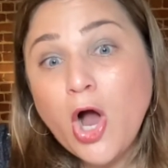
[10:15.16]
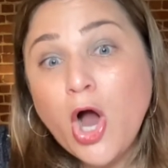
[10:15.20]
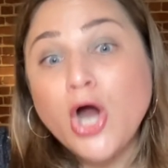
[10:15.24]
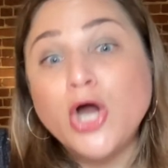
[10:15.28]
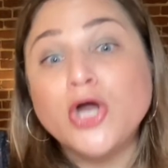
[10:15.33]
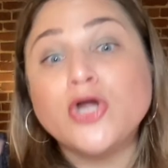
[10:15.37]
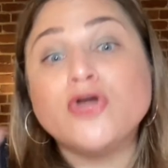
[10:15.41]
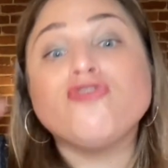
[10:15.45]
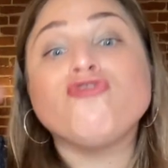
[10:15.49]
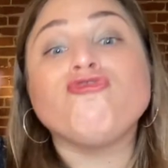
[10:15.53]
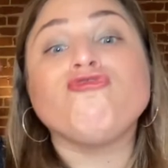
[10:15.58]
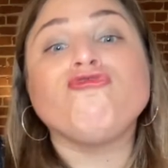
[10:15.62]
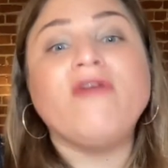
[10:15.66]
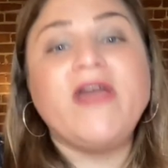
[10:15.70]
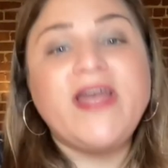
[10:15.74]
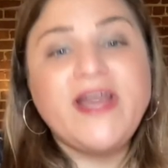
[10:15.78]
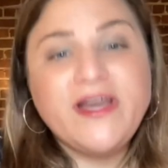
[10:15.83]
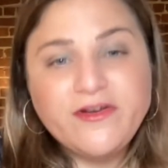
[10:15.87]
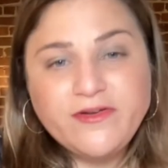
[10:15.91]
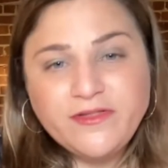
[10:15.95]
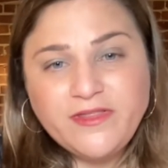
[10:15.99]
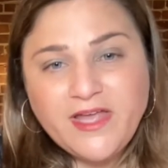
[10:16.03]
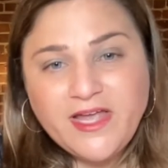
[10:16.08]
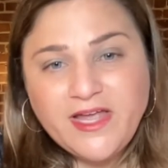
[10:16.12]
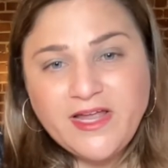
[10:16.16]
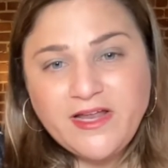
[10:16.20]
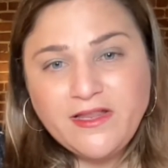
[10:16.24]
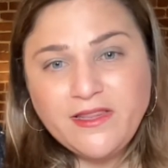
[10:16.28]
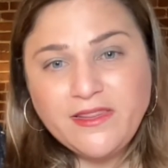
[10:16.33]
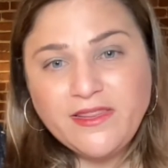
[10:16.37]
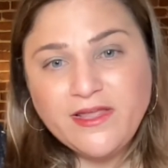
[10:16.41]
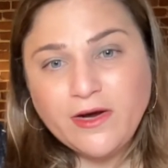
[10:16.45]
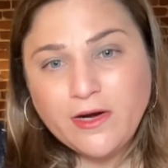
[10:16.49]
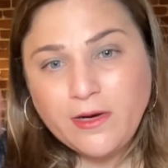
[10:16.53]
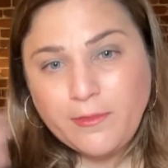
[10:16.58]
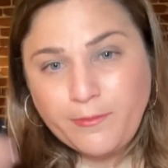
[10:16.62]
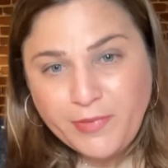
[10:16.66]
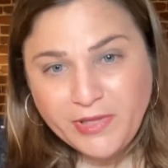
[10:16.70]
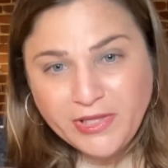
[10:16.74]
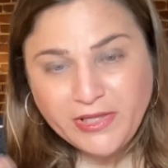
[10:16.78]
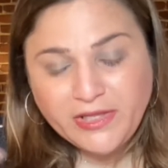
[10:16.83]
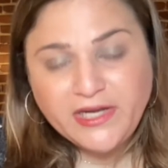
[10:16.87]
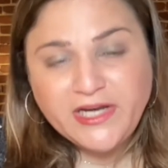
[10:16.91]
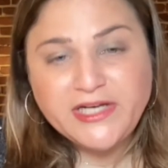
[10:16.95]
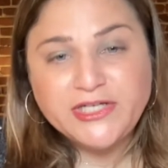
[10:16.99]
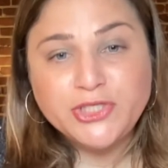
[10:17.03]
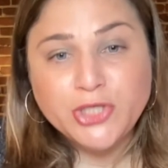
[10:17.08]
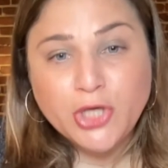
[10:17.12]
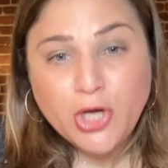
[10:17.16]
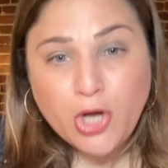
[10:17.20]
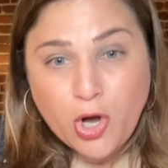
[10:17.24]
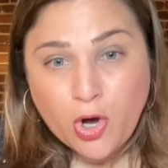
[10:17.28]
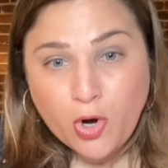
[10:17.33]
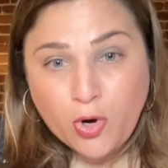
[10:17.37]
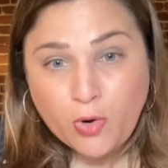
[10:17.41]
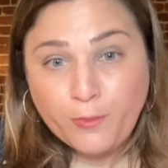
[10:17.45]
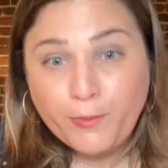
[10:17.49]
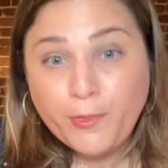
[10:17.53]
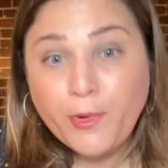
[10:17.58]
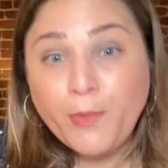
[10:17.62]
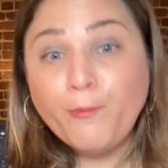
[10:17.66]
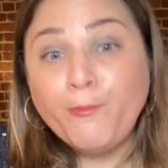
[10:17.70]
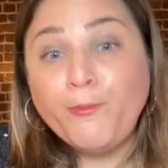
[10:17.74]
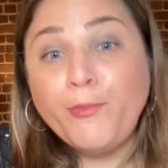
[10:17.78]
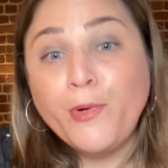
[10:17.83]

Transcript: are greater than their ability to cope,